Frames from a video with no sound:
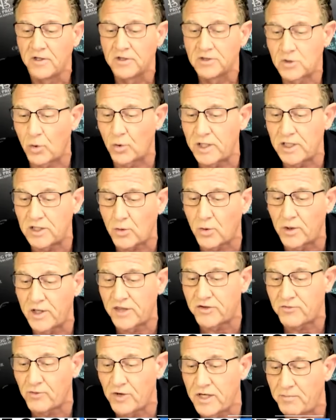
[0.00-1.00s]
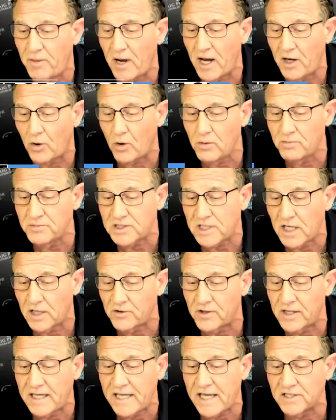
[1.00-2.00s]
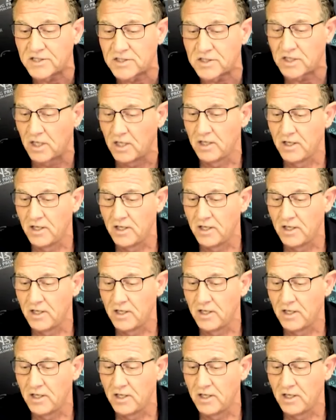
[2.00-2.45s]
2023 by a home seller against